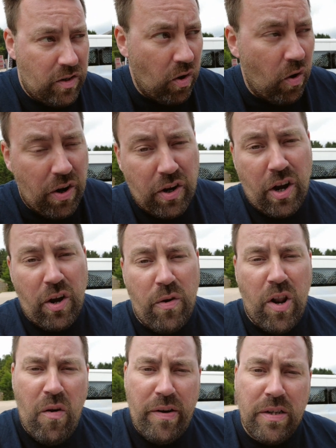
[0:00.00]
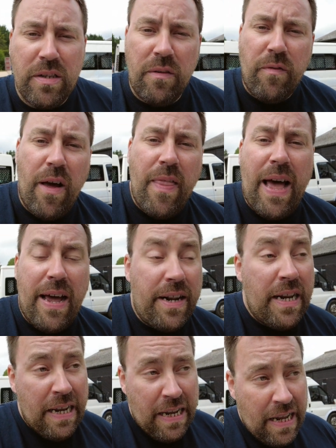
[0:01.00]
Diet Cola and stuff like that and
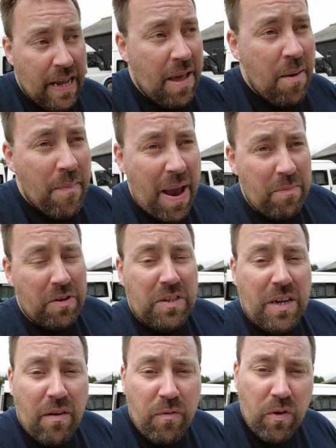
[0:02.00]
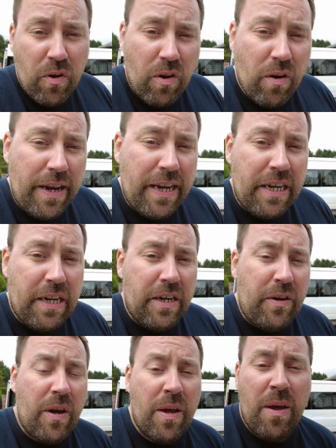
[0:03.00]
make myself look like, you
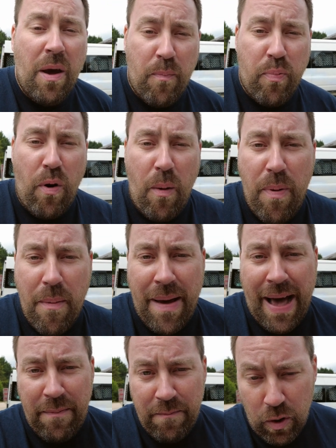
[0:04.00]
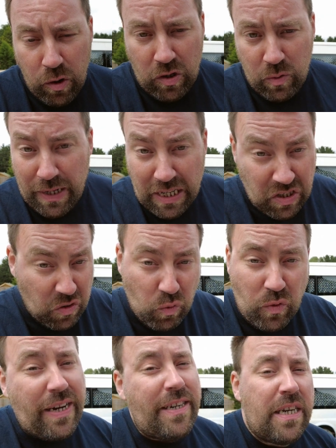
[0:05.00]
know, a proper man looks when he does
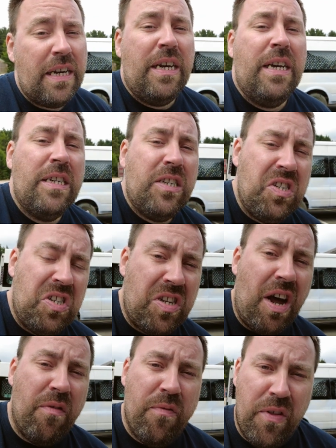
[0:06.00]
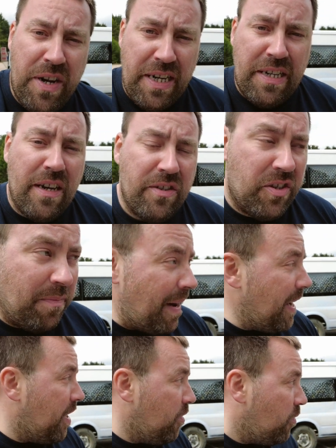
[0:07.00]
all these stuff that he does to
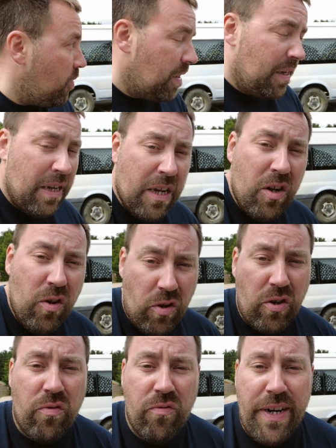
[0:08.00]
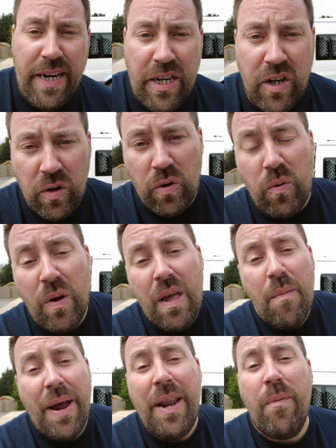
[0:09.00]
make it all look really cool.
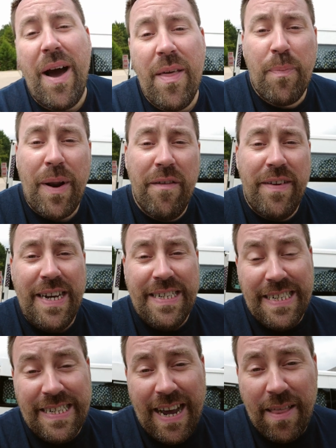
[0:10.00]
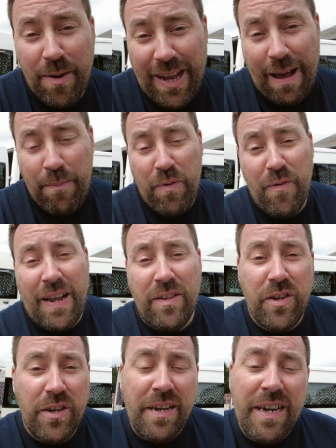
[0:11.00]
But anyway, the plan of it is to get the camper van
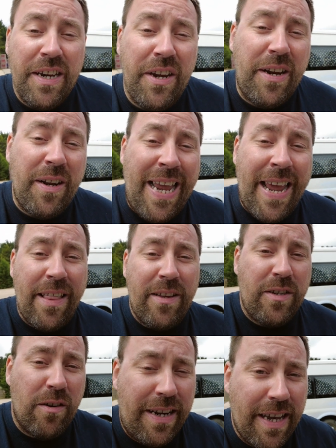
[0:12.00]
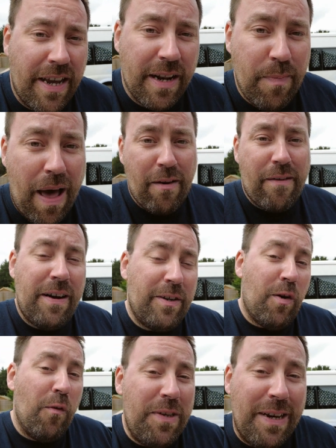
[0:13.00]
done. You can hear the Sidekick in the background. He's
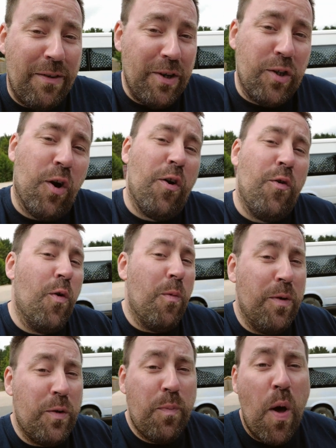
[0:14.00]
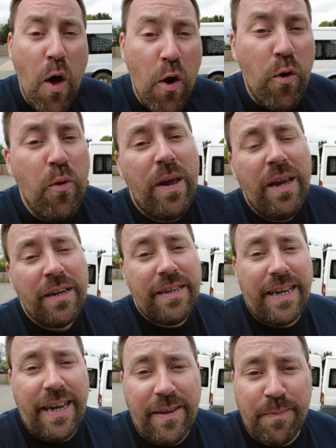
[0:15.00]
obviously having a ginormous poo because he
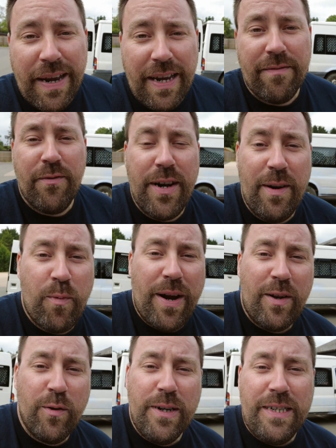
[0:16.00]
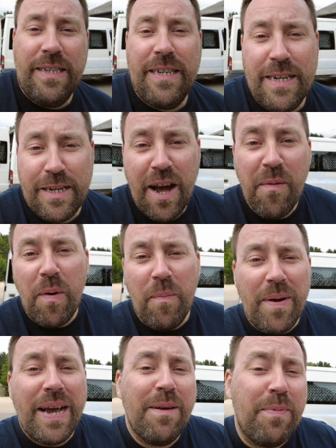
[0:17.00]
keeps making really weird noise and says, "Come on,
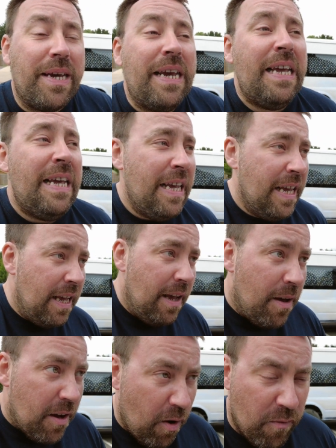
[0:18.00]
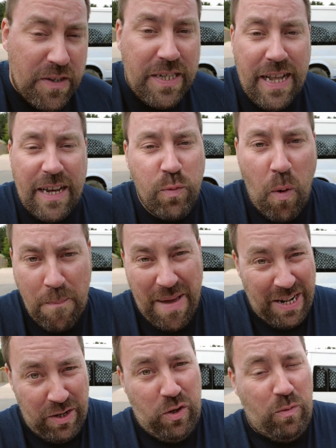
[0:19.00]
baby." Obviously that's what
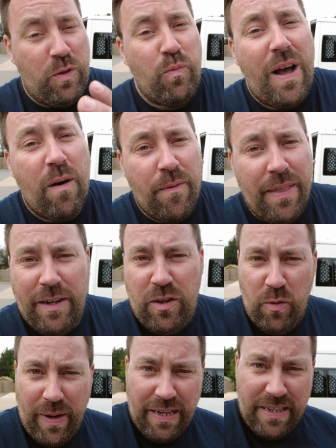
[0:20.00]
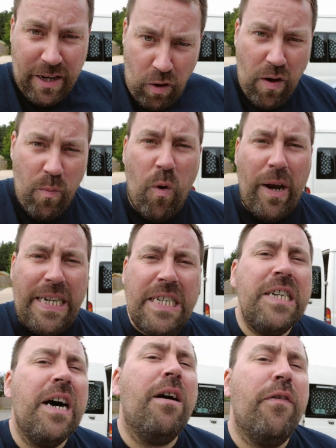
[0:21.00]
men do as well when they're doing DIY
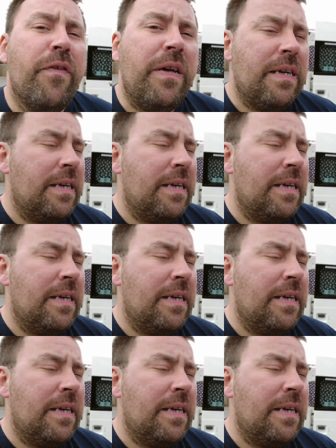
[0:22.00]
stuff.